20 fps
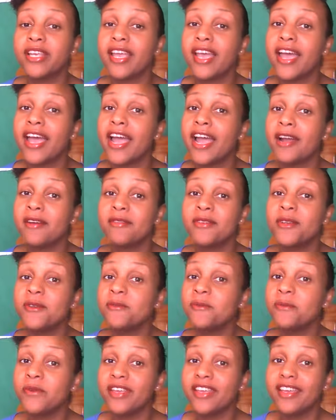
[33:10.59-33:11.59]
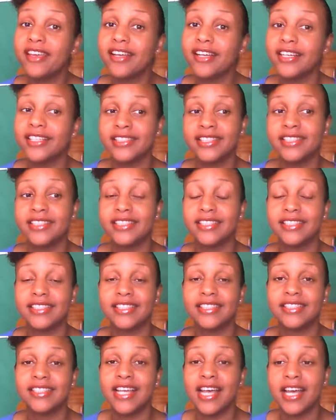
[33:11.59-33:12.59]
every week, because this is the
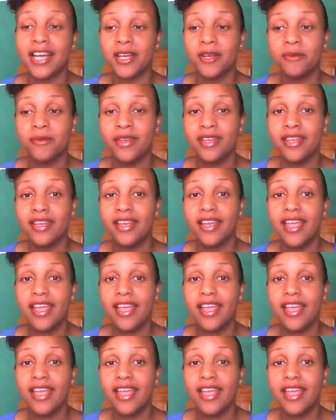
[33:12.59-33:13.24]
second week,